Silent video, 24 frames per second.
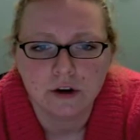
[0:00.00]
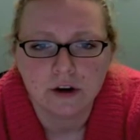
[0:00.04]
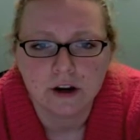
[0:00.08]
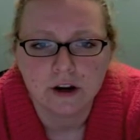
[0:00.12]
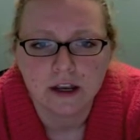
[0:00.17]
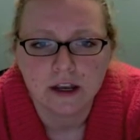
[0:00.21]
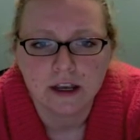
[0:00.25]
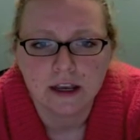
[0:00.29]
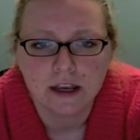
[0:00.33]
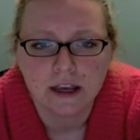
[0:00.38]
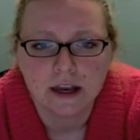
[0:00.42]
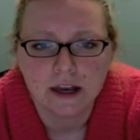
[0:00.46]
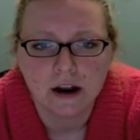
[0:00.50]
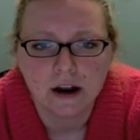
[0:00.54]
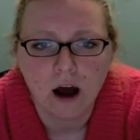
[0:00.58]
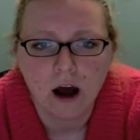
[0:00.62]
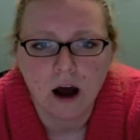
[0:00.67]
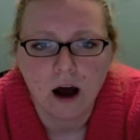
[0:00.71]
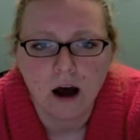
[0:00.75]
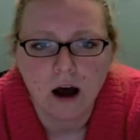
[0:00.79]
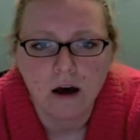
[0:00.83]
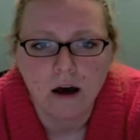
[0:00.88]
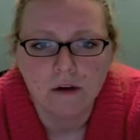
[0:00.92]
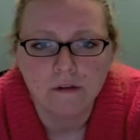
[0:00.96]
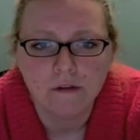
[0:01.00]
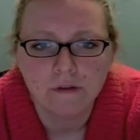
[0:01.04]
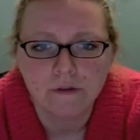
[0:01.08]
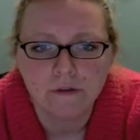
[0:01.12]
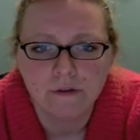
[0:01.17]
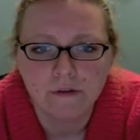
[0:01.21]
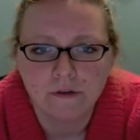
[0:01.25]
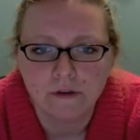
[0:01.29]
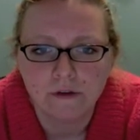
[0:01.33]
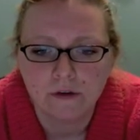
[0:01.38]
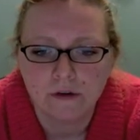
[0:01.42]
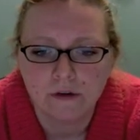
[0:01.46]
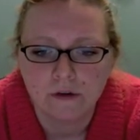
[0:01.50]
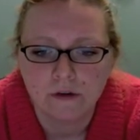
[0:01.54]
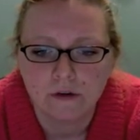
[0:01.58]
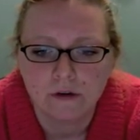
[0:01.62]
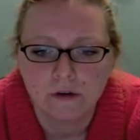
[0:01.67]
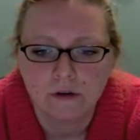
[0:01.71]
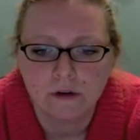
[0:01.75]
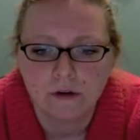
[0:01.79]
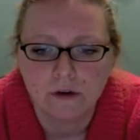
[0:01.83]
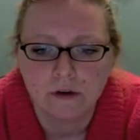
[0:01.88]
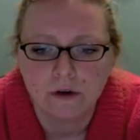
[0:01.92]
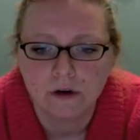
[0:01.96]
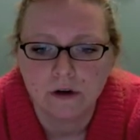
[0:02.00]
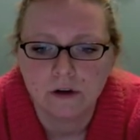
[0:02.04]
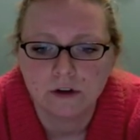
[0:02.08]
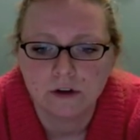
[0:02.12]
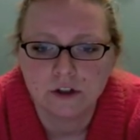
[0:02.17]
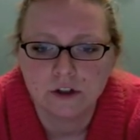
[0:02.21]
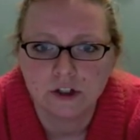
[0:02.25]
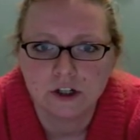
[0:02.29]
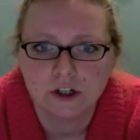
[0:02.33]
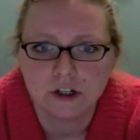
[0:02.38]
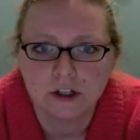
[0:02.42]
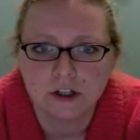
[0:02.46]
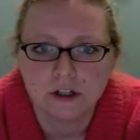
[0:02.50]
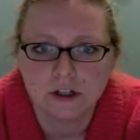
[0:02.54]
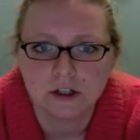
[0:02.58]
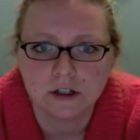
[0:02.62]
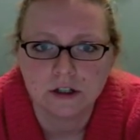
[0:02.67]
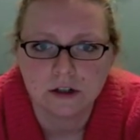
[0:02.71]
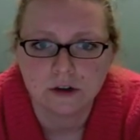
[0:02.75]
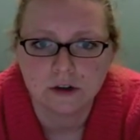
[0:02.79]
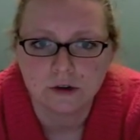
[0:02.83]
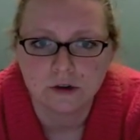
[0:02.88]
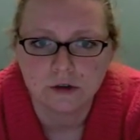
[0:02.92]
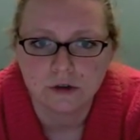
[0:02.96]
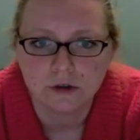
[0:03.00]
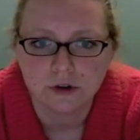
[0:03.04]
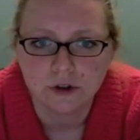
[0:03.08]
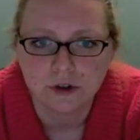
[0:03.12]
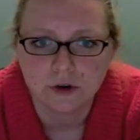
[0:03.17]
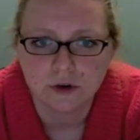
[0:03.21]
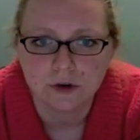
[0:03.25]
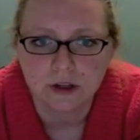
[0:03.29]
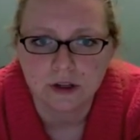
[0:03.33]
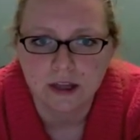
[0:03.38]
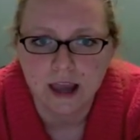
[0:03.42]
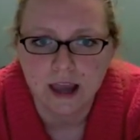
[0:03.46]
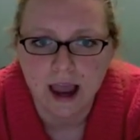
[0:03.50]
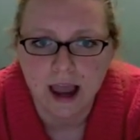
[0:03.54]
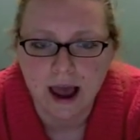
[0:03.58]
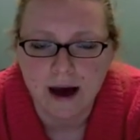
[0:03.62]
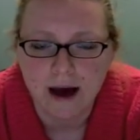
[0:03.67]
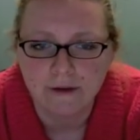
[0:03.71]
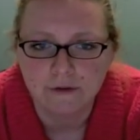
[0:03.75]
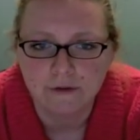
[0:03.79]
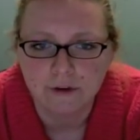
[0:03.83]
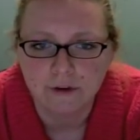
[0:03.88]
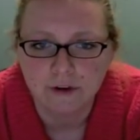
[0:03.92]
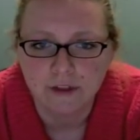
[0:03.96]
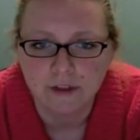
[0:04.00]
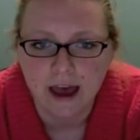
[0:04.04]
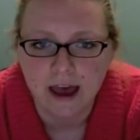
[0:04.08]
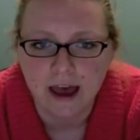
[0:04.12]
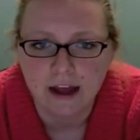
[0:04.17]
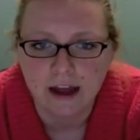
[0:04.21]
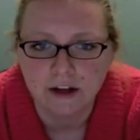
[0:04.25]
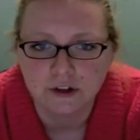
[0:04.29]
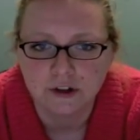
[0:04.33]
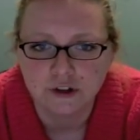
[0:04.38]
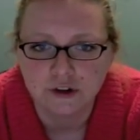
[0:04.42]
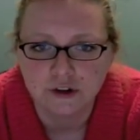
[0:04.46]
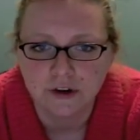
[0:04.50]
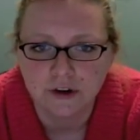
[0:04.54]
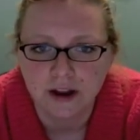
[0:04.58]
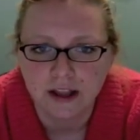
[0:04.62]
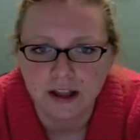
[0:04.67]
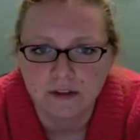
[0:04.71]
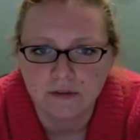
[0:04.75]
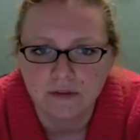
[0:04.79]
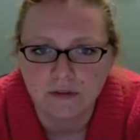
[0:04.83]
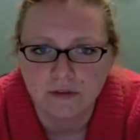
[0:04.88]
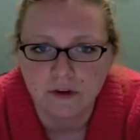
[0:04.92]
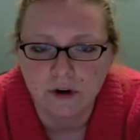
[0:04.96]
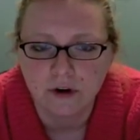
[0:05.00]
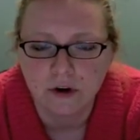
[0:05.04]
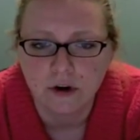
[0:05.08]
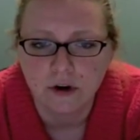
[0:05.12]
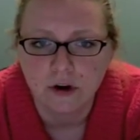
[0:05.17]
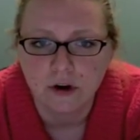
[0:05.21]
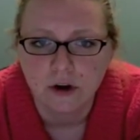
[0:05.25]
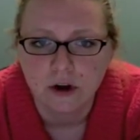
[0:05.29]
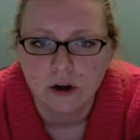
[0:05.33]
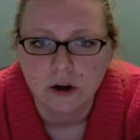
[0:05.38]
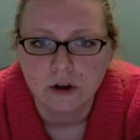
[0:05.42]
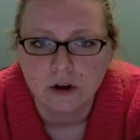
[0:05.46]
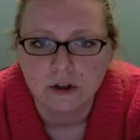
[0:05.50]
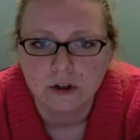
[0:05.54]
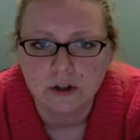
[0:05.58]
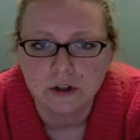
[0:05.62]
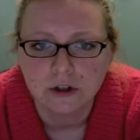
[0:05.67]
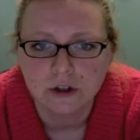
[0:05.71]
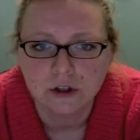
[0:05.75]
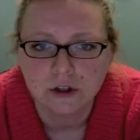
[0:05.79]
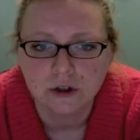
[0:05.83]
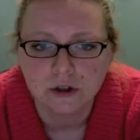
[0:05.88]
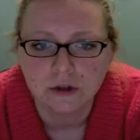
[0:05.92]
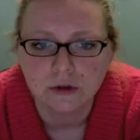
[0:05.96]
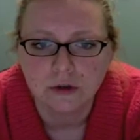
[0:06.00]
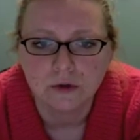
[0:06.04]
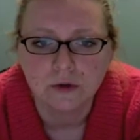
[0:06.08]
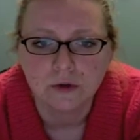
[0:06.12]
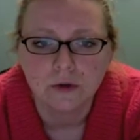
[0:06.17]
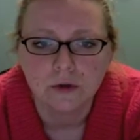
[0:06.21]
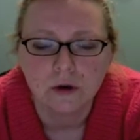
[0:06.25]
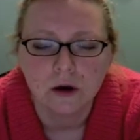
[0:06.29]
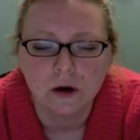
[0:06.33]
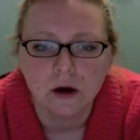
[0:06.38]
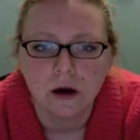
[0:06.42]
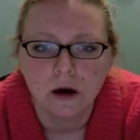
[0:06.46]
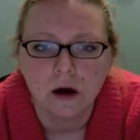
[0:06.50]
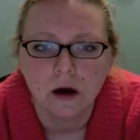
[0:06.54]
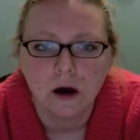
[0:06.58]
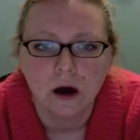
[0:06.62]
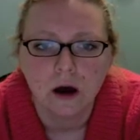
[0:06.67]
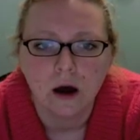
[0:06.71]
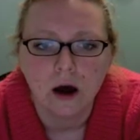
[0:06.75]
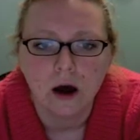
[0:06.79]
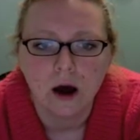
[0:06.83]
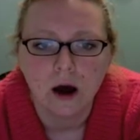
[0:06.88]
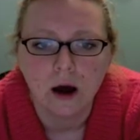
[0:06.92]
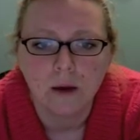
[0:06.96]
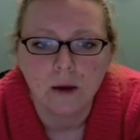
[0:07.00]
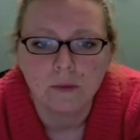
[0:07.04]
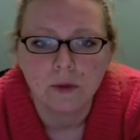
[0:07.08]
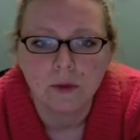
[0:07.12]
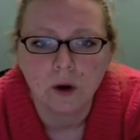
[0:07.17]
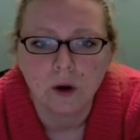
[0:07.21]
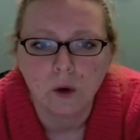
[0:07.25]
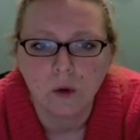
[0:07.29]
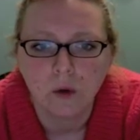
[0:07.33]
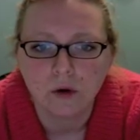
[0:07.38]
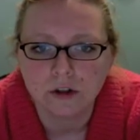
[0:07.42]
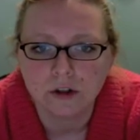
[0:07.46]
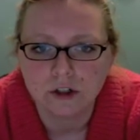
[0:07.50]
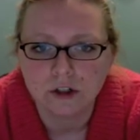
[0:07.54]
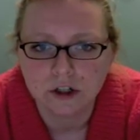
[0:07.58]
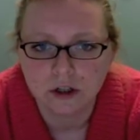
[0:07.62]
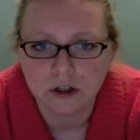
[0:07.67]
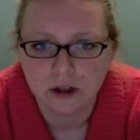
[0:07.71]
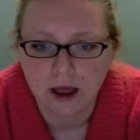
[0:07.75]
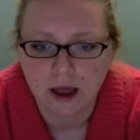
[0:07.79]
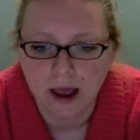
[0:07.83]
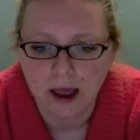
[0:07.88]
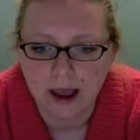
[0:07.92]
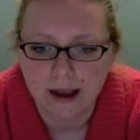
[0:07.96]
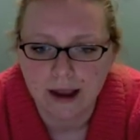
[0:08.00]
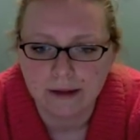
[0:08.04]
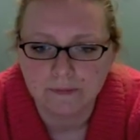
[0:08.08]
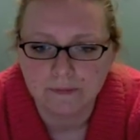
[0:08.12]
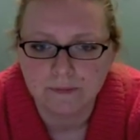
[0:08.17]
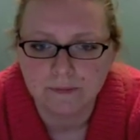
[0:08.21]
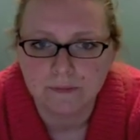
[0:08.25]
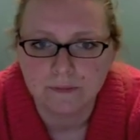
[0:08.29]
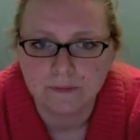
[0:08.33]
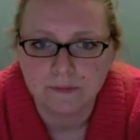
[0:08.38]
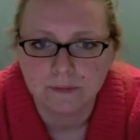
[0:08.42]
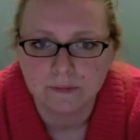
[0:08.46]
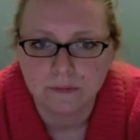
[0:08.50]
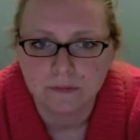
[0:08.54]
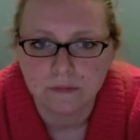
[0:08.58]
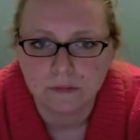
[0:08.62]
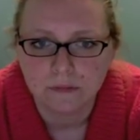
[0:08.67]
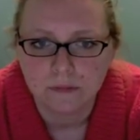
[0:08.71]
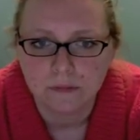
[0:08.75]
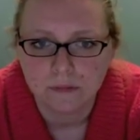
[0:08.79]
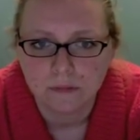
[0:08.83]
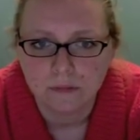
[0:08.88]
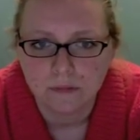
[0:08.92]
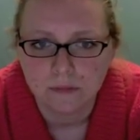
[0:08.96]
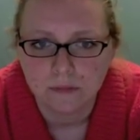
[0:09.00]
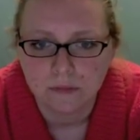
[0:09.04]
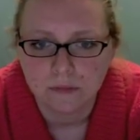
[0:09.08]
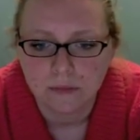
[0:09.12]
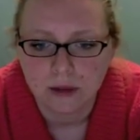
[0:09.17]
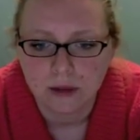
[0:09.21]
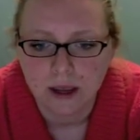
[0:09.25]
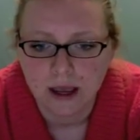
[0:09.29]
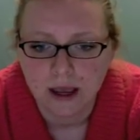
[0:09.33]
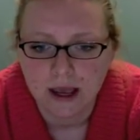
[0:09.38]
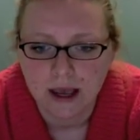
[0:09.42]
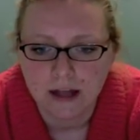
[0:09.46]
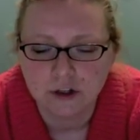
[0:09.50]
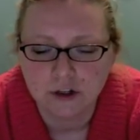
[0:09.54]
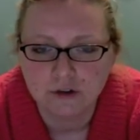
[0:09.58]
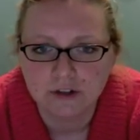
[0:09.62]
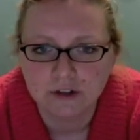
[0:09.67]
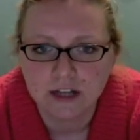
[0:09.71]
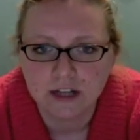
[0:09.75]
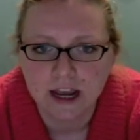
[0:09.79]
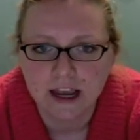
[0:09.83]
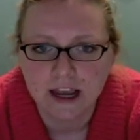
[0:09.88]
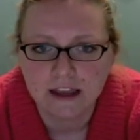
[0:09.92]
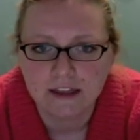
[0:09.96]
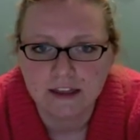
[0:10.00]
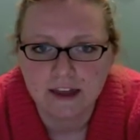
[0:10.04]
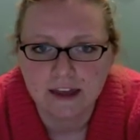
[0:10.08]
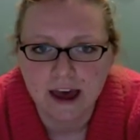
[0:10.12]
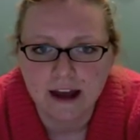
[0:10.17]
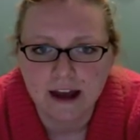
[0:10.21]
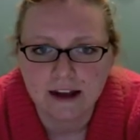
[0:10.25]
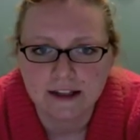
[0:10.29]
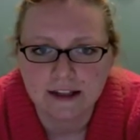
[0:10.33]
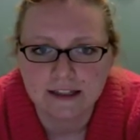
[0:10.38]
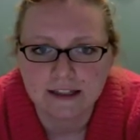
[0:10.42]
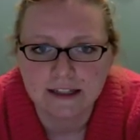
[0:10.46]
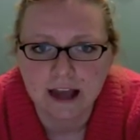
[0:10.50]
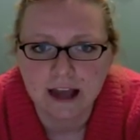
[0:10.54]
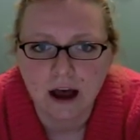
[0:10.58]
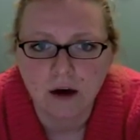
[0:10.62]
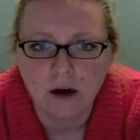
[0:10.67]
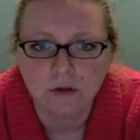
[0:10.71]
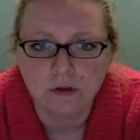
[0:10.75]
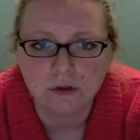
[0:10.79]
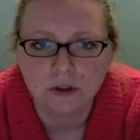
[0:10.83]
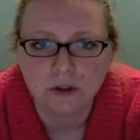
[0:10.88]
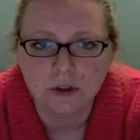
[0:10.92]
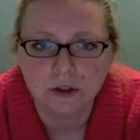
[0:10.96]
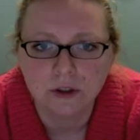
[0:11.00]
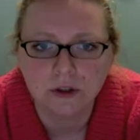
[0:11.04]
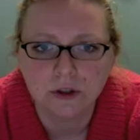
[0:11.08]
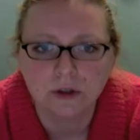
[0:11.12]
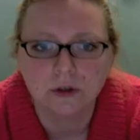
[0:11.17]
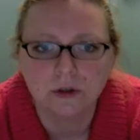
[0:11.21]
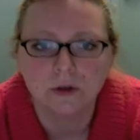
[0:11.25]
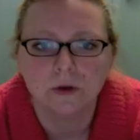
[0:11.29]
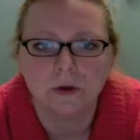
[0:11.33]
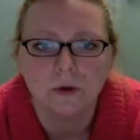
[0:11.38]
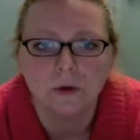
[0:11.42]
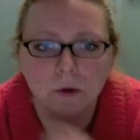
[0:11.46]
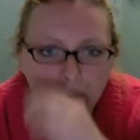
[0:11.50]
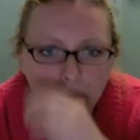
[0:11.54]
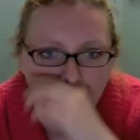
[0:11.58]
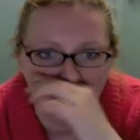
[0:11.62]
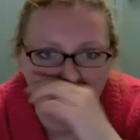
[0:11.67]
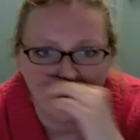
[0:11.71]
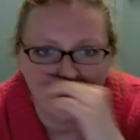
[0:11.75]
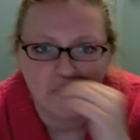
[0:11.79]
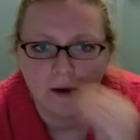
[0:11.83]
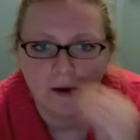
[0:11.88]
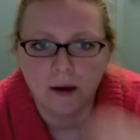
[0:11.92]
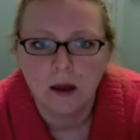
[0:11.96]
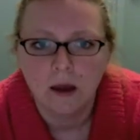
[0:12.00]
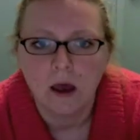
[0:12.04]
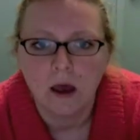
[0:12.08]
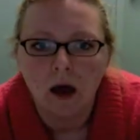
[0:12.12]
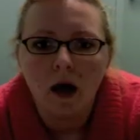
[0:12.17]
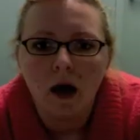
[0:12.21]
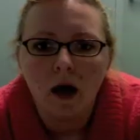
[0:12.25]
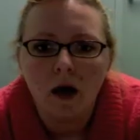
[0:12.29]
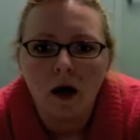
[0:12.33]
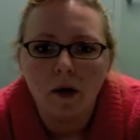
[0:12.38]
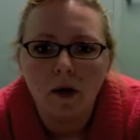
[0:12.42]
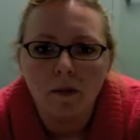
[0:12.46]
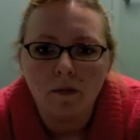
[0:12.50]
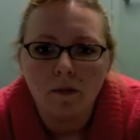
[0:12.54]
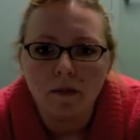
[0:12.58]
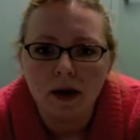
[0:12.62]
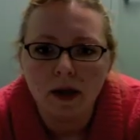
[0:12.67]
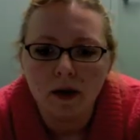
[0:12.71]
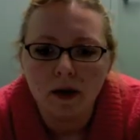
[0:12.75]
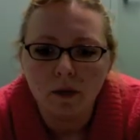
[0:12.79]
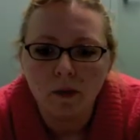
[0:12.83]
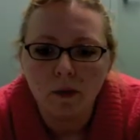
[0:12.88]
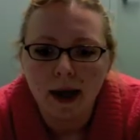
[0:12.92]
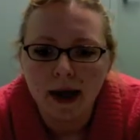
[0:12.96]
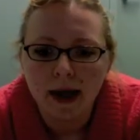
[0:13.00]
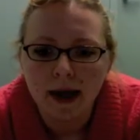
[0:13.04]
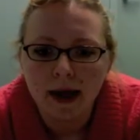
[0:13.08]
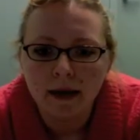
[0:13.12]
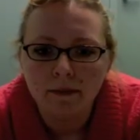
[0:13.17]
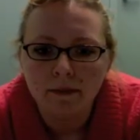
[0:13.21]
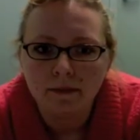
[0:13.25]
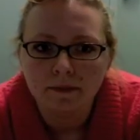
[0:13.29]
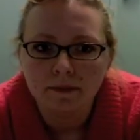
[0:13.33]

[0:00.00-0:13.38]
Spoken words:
to get off just shortly after that and transfer to the orange line. And you take that south to Midway